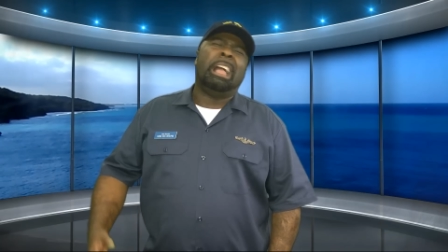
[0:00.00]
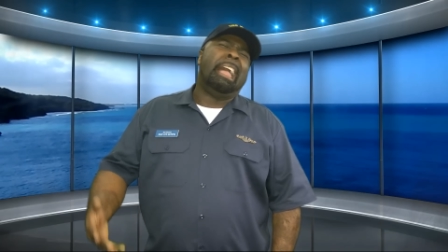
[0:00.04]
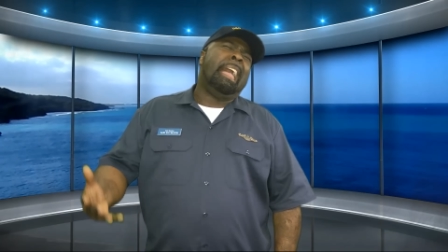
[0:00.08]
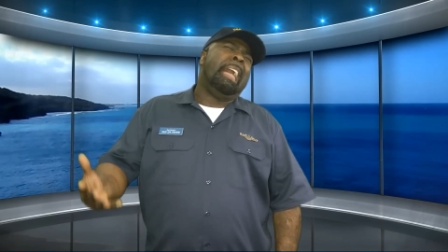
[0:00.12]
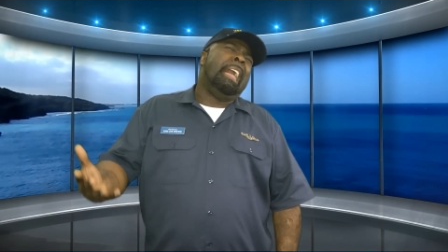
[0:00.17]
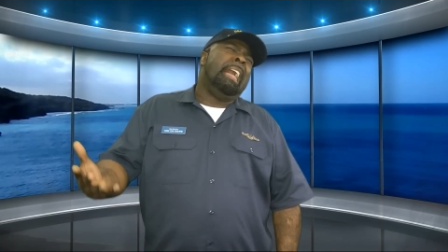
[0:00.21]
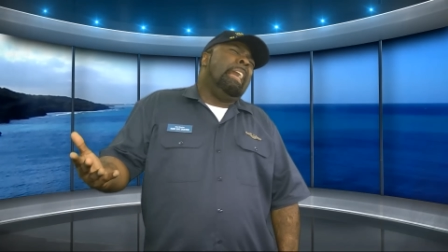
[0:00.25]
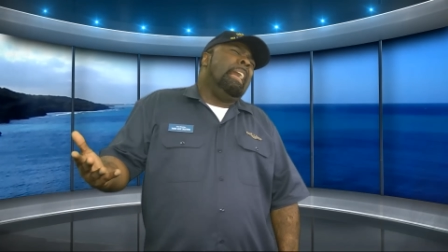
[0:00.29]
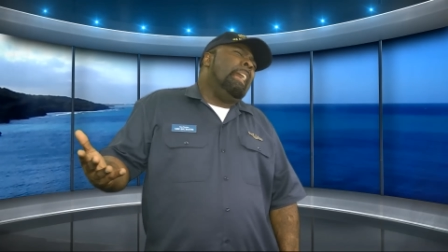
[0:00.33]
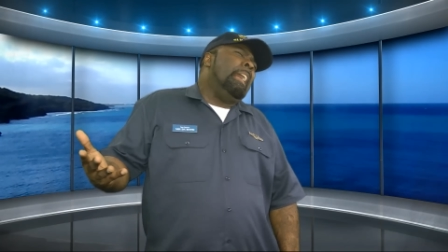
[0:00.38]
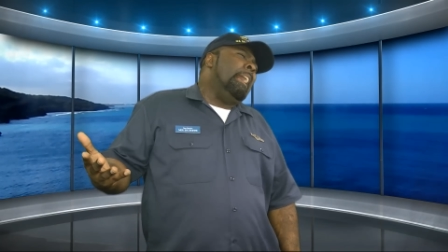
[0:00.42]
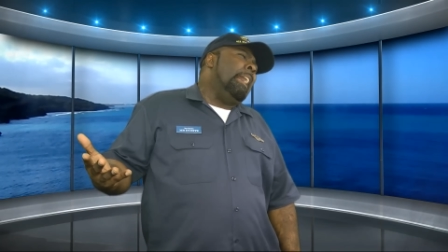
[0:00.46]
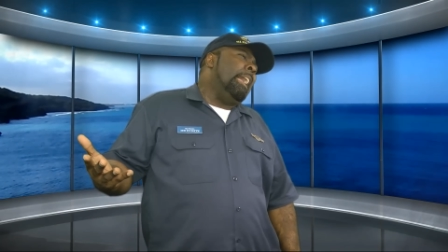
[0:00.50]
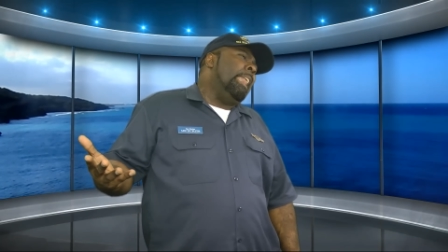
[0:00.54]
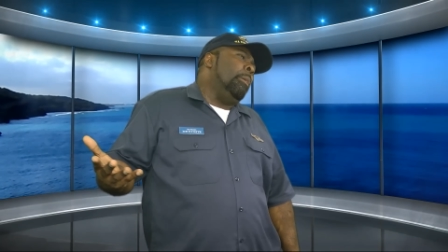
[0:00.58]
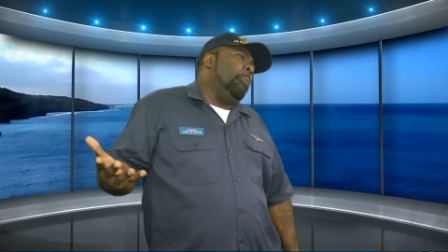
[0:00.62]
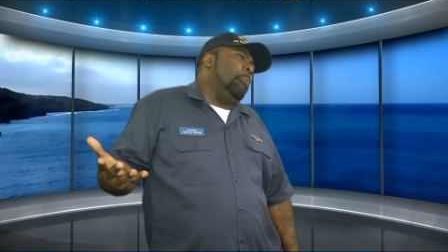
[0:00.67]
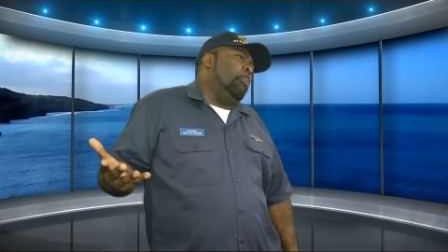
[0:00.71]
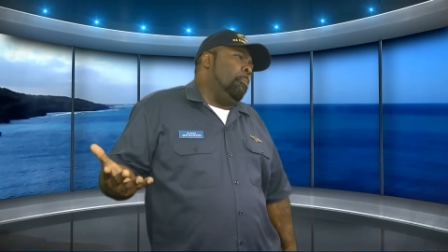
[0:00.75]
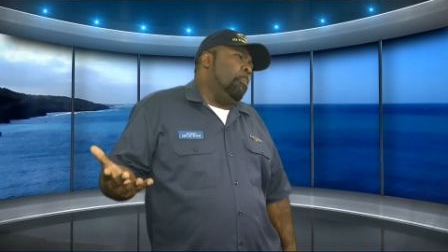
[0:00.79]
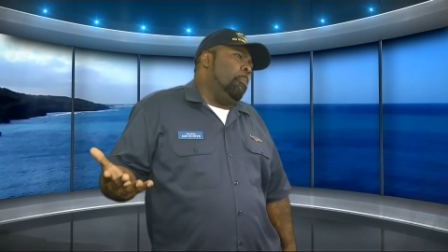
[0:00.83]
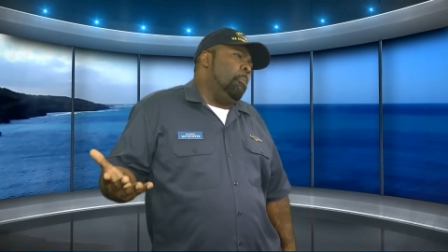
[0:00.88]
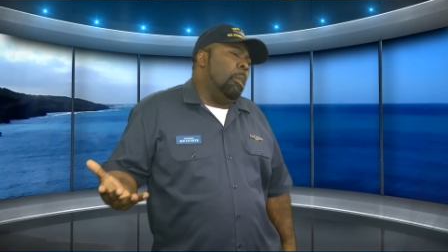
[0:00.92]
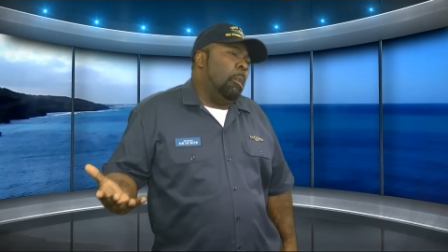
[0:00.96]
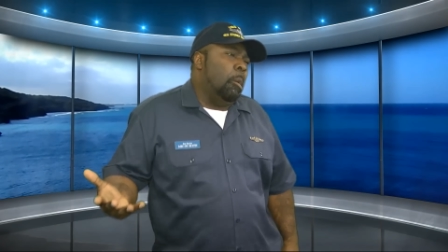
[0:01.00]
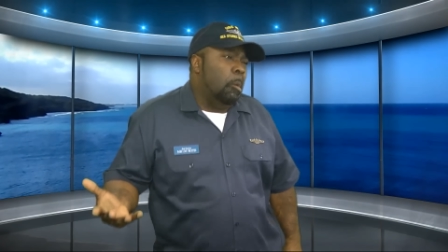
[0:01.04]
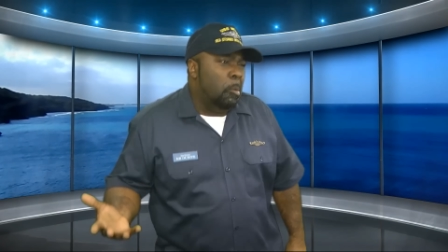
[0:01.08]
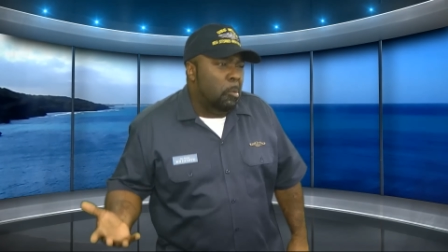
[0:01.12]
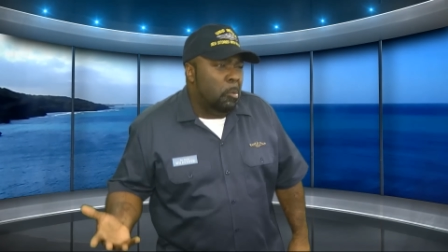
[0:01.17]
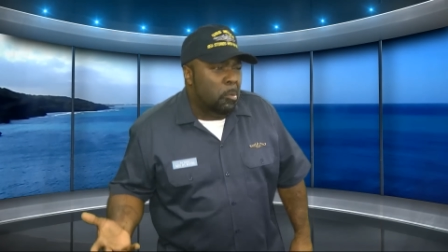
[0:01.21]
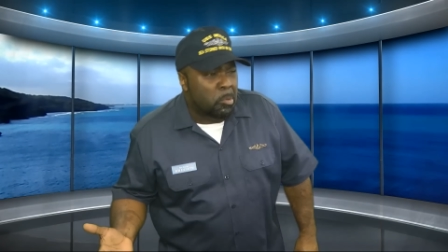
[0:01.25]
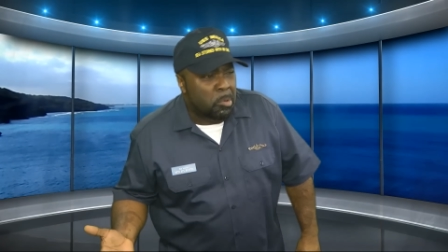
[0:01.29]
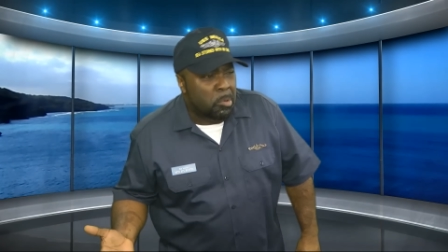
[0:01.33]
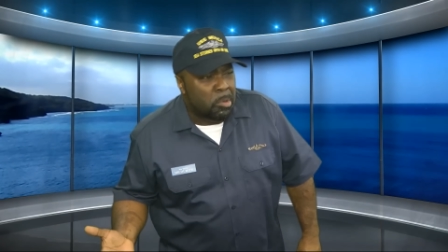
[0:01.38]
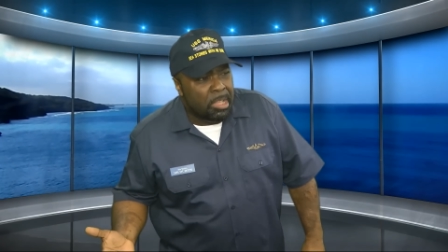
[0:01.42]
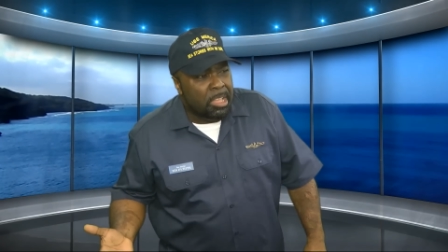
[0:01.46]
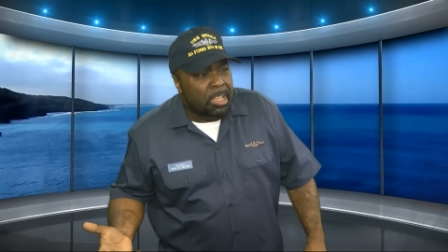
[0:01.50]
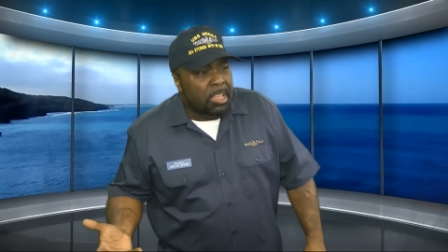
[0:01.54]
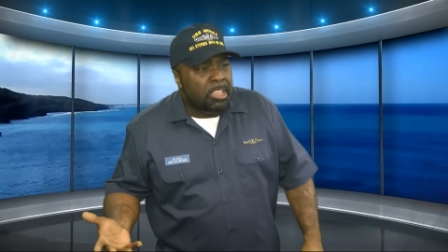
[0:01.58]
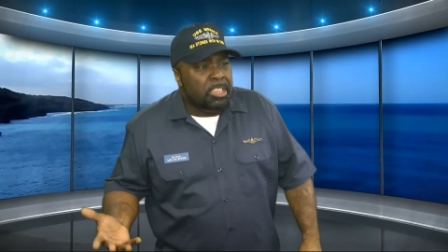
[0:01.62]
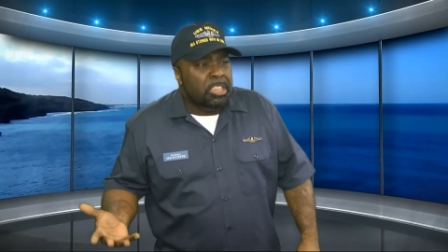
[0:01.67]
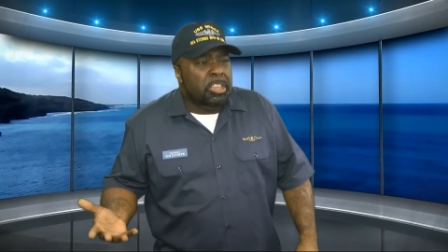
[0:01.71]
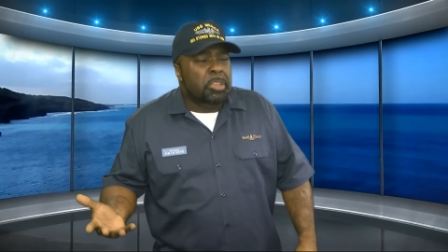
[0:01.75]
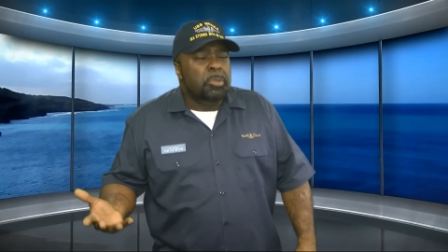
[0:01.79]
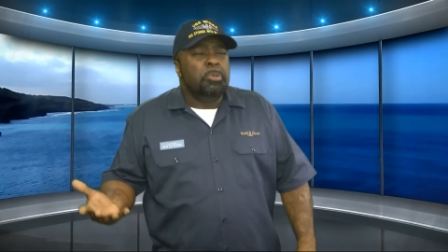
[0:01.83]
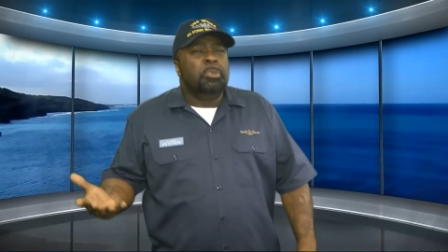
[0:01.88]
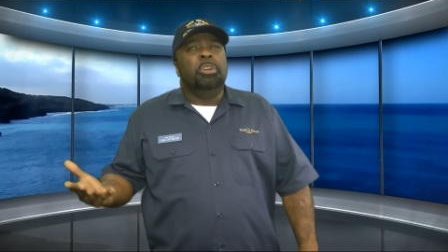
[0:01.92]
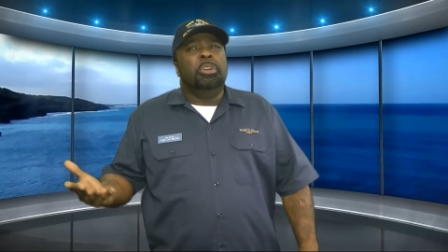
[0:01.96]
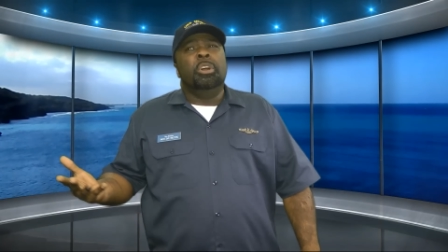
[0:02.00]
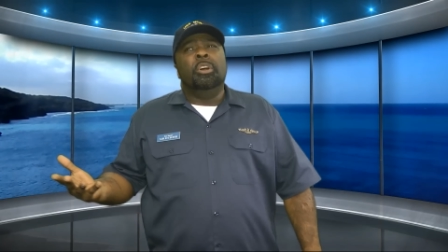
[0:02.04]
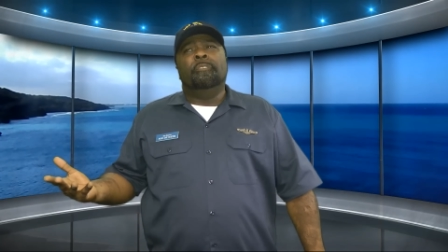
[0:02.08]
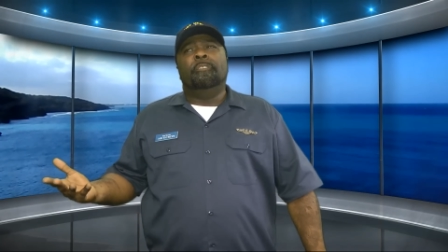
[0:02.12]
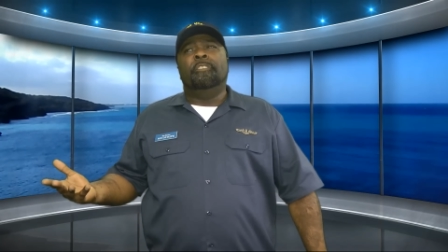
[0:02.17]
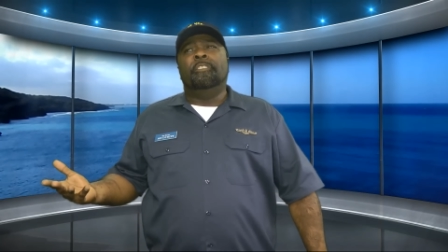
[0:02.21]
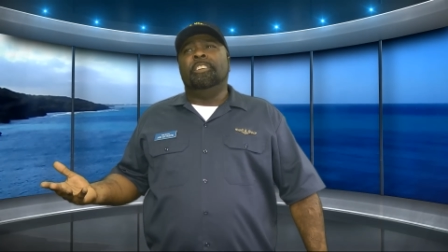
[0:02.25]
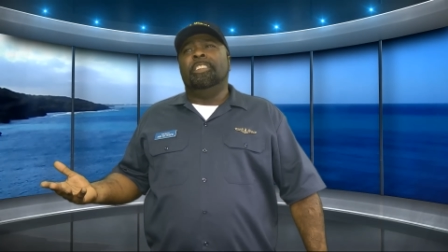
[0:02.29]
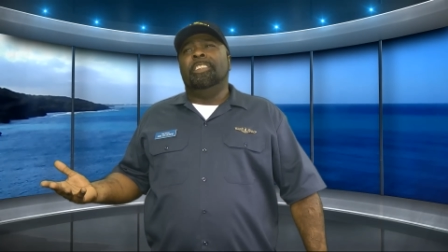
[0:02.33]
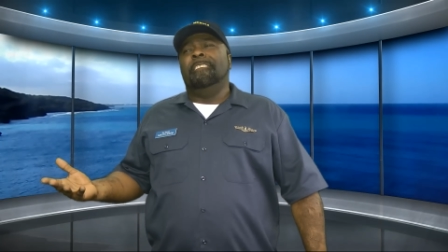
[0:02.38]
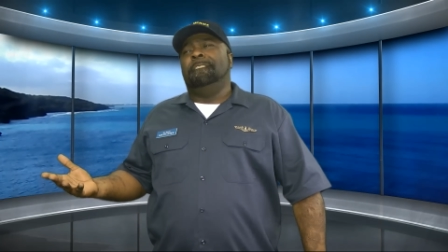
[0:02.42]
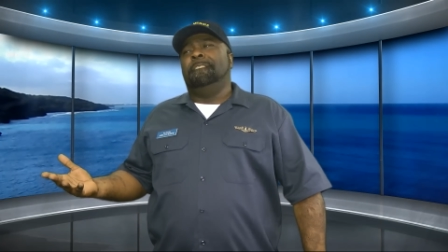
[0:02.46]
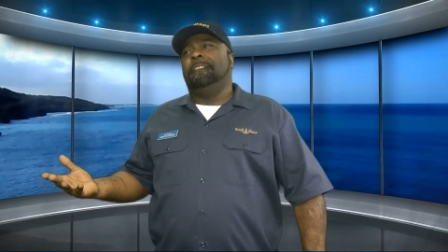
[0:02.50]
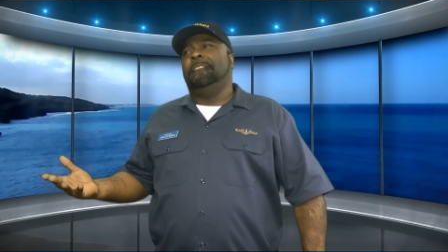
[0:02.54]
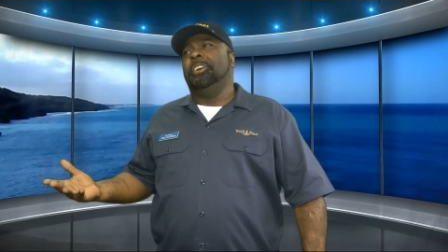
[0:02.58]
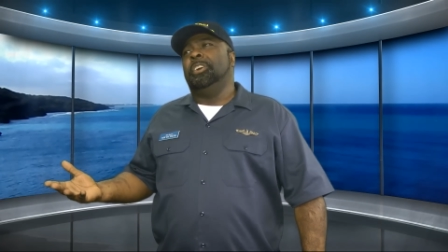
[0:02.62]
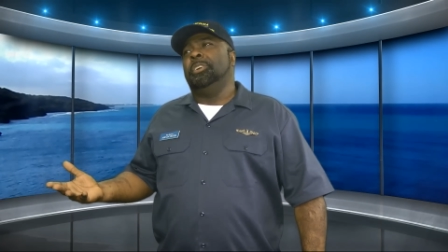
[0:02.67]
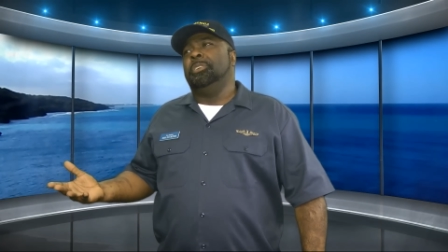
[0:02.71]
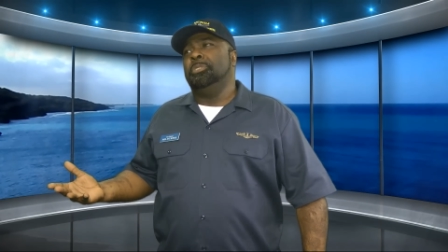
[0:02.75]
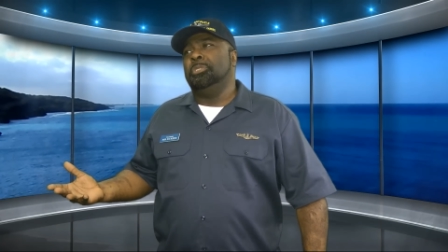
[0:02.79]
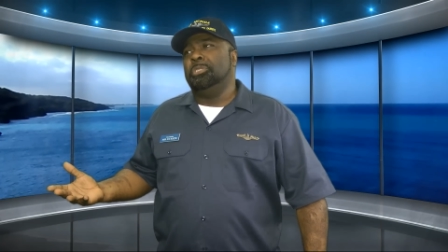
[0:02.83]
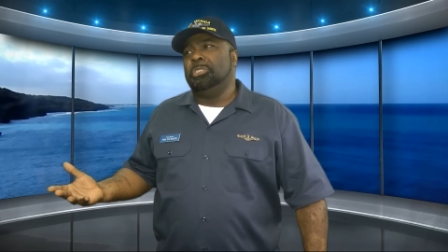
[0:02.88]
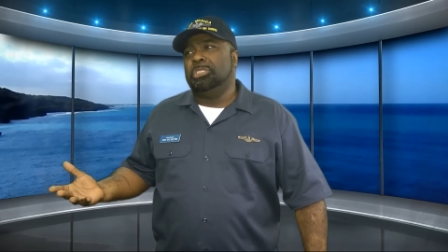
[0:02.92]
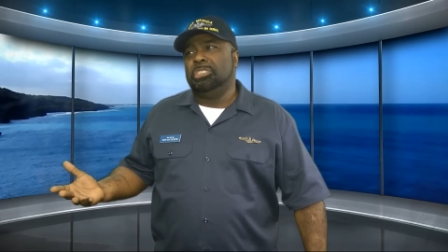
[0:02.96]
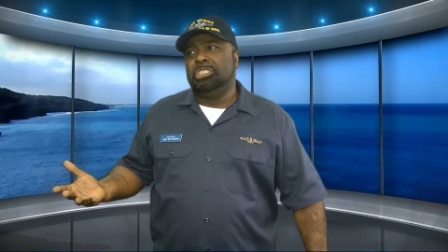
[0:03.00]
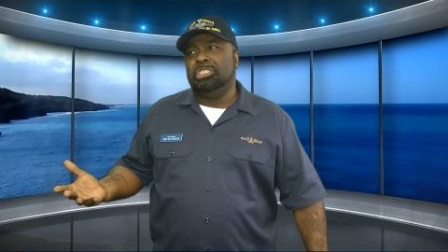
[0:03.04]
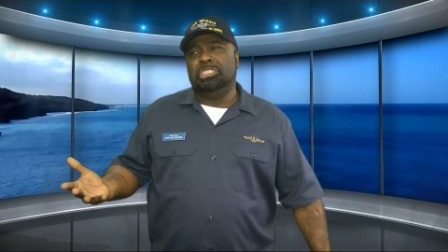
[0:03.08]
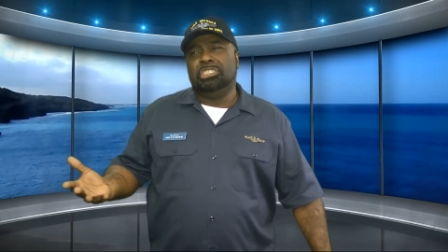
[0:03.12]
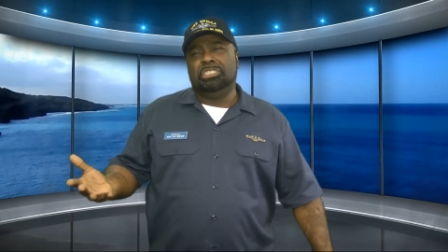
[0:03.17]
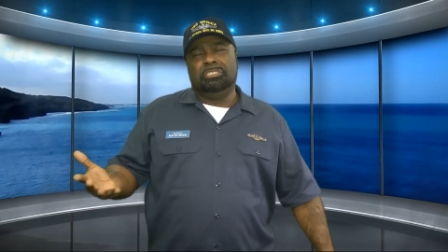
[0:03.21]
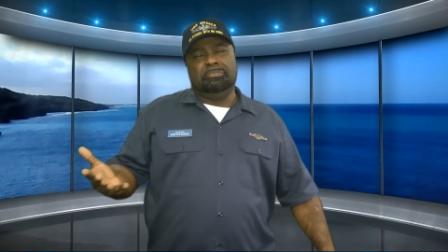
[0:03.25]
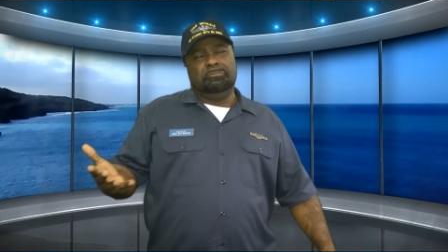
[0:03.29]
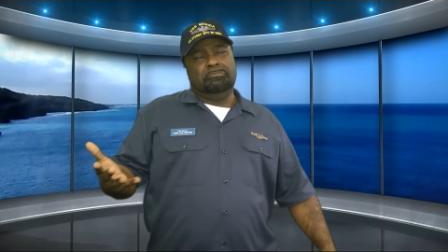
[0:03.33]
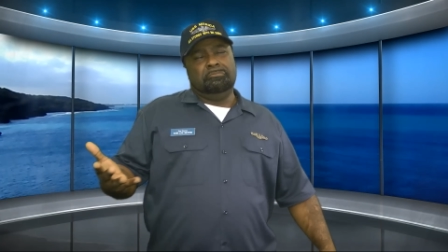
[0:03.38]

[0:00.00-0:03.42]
I don't know, you good for the first